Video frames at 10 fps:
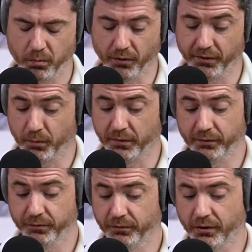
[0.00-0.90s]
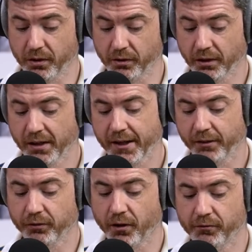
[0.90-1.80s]
consequence of the lack
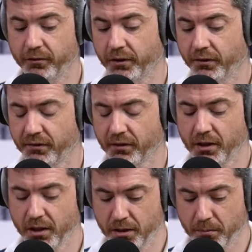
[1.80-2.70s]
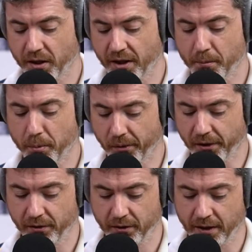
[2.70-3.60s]
of confidence by that
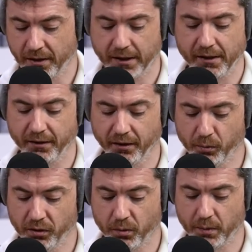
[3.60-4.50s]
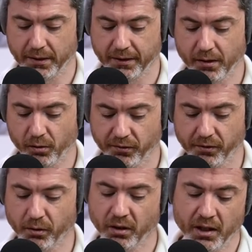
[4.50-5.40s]
point in anything they were doing. And then
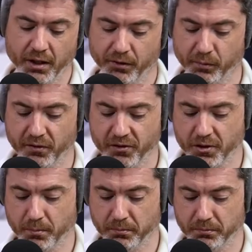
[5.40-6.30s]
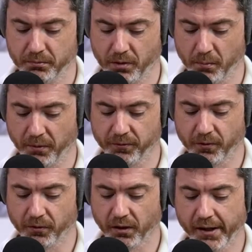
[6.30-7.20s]
also, as we touched on
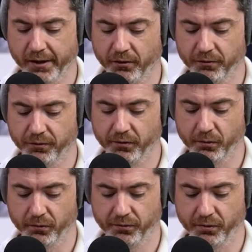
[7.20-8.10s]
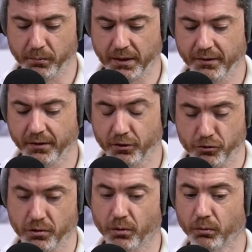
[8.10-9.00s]
before, the lack of sort of somebody to
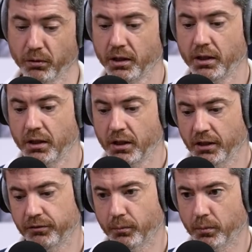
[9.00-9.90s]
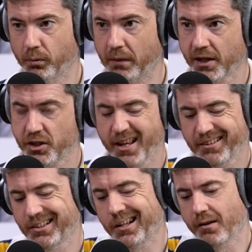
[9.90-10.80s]
control a football match.
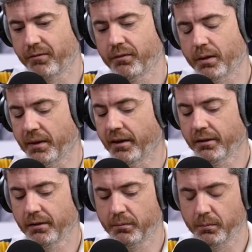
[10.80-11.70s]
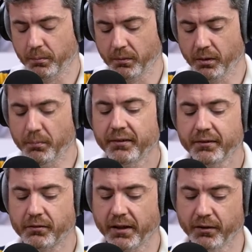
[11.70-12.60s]
That's kind of, I mean, the
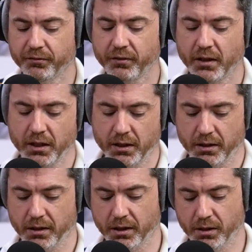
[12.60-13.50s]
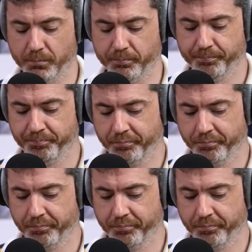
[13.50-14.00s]
mystery of the